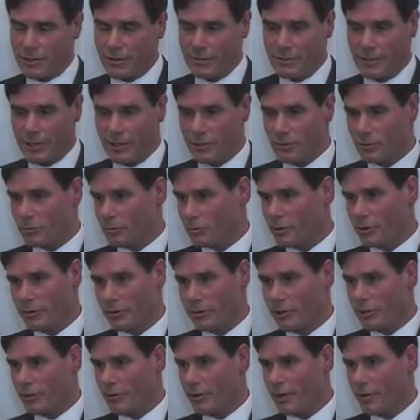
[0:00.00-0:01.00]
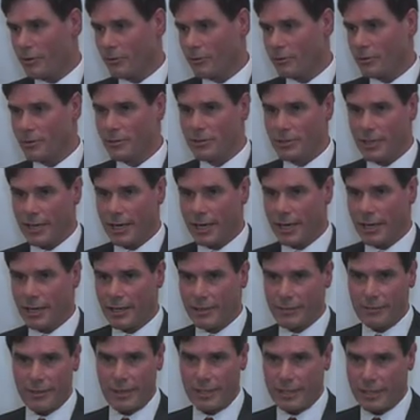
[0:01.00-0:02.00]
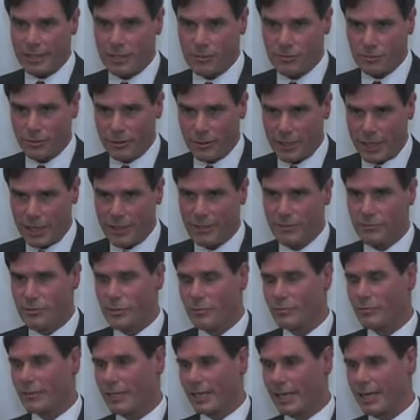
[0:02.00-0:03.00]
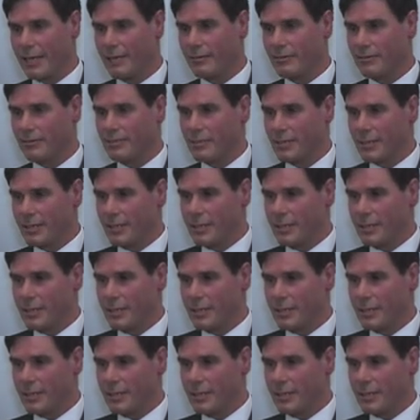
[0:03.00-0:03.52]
of those will grow old and die a natural death of something else.